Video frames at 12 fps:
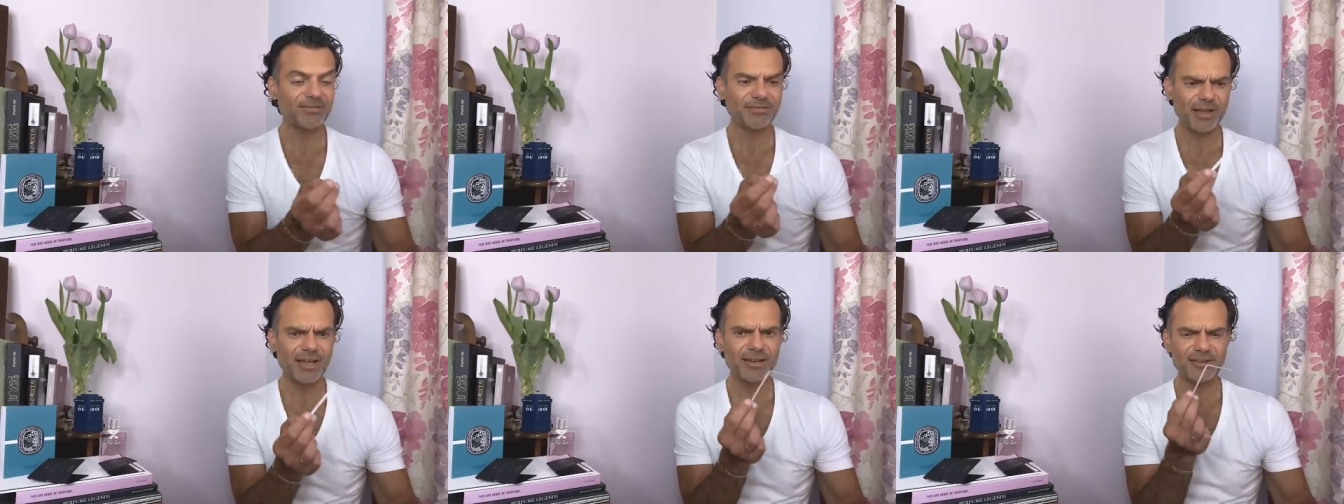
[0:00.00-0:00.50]

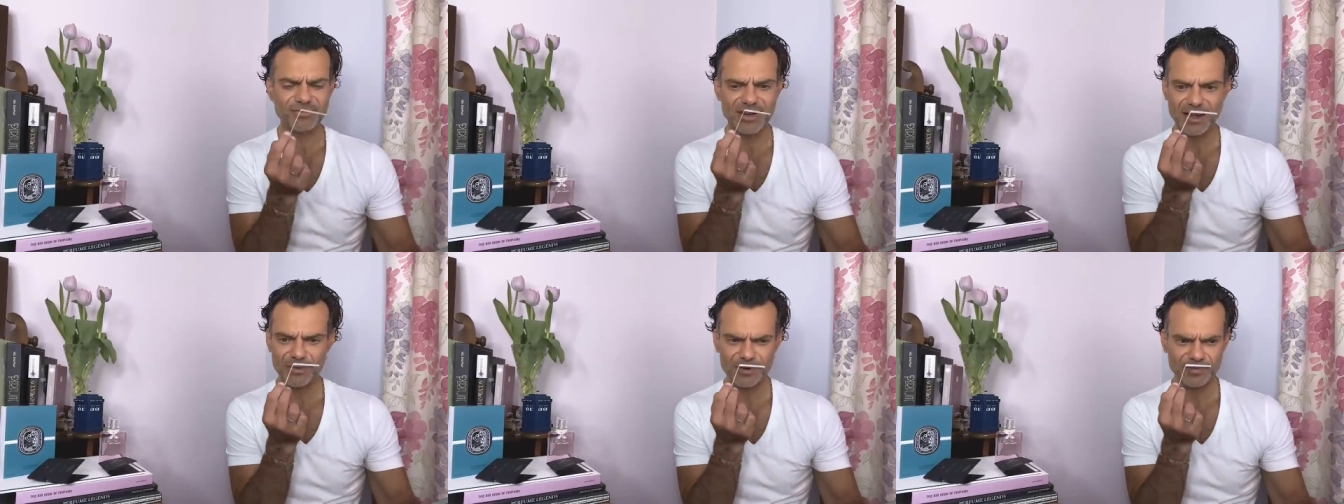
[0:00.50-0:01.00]
violet
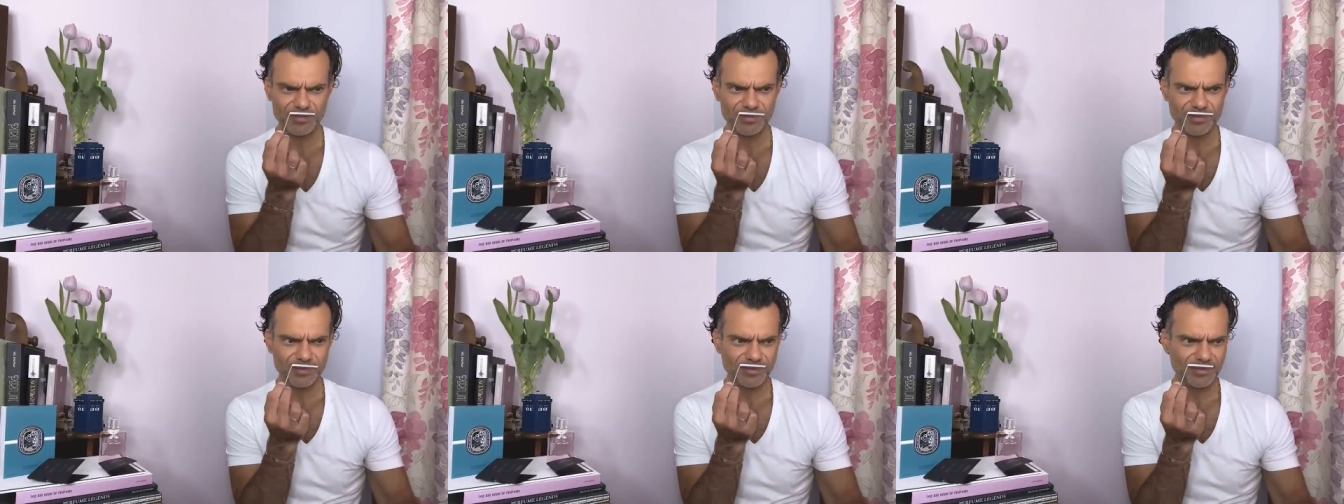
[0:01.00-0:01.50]
flower.
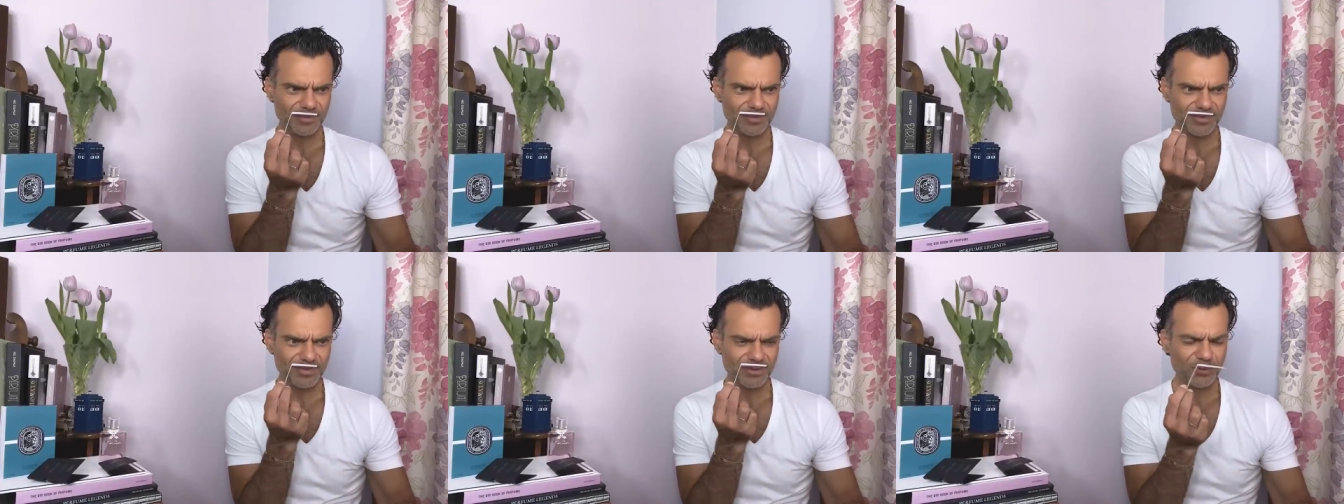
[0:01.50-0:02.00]

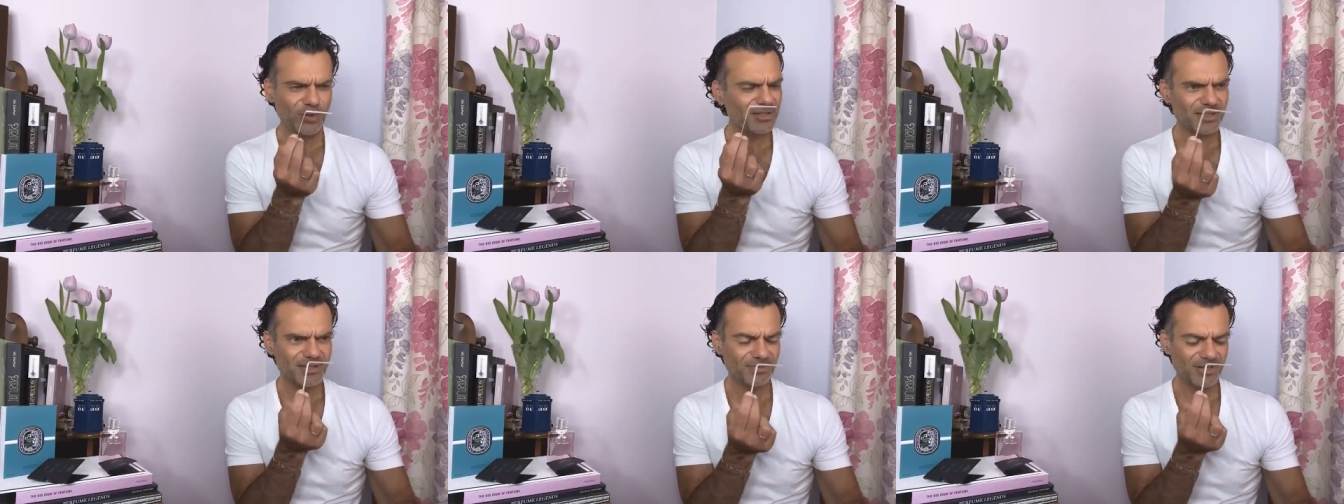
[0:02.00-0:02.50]
No wonder
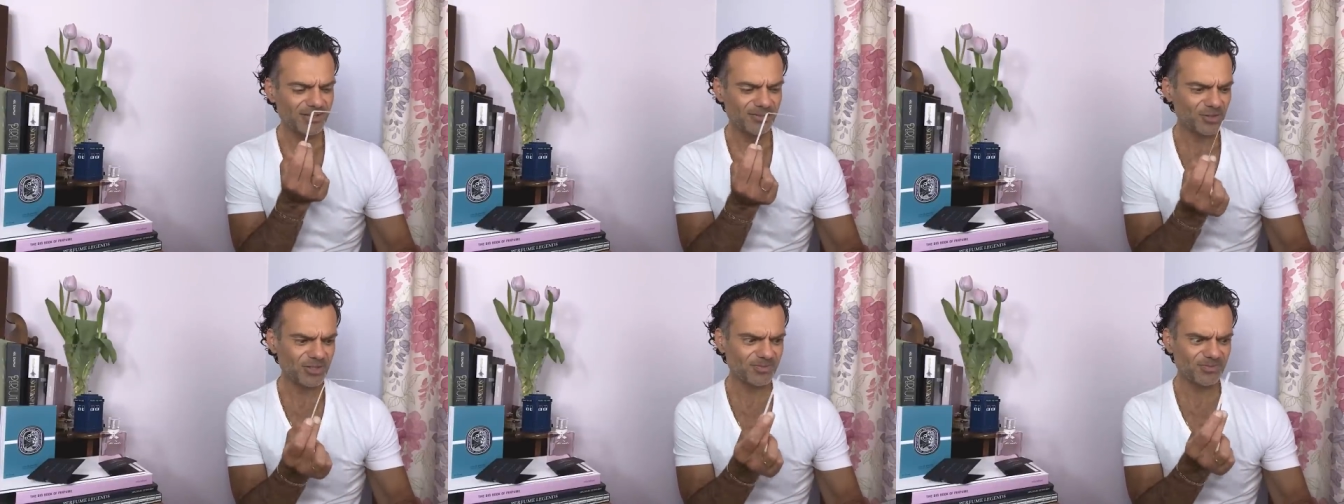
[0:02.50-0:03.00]
this feels
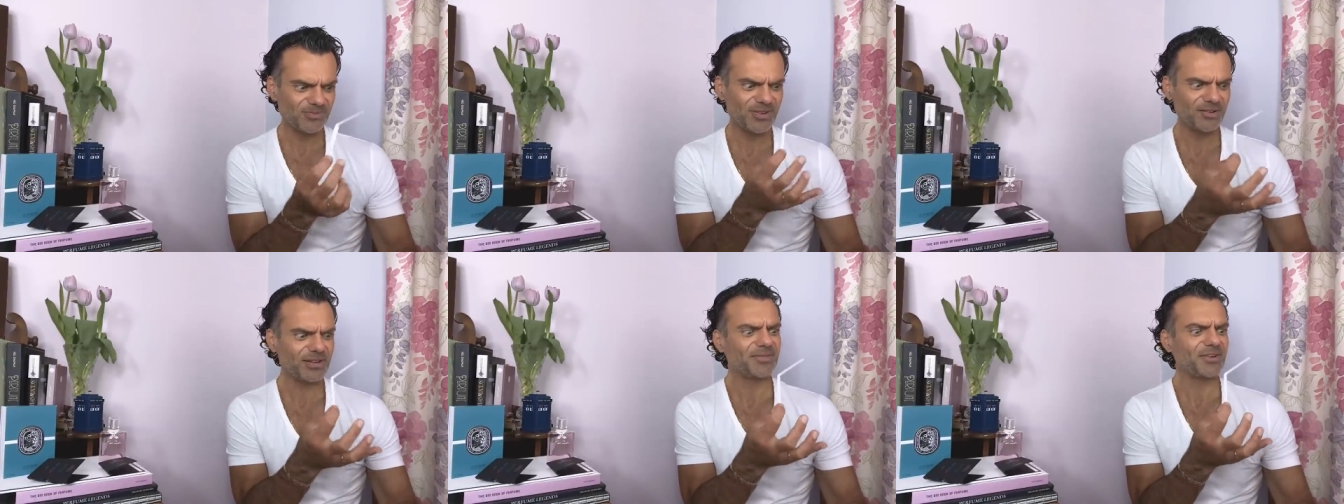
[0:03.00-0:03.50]
just
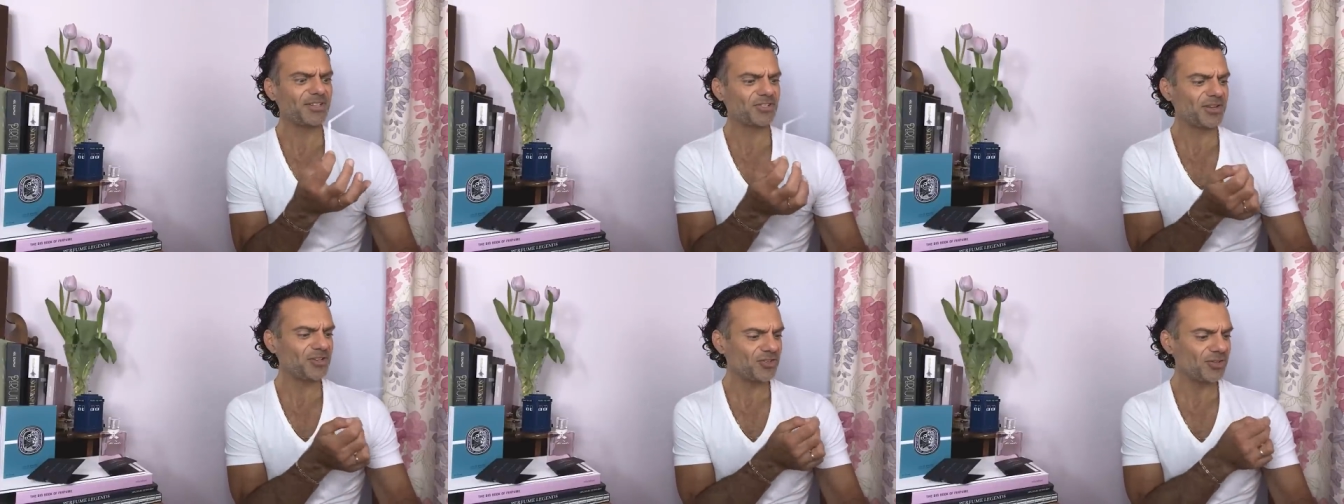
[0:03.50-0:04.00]
very, very
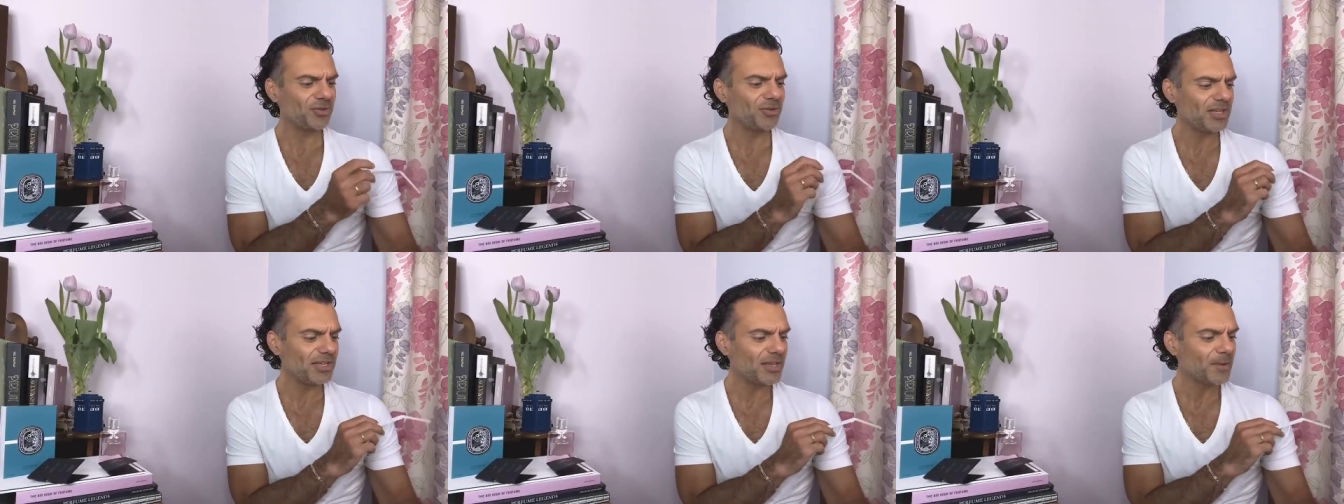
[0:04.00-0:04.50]
strange and unique.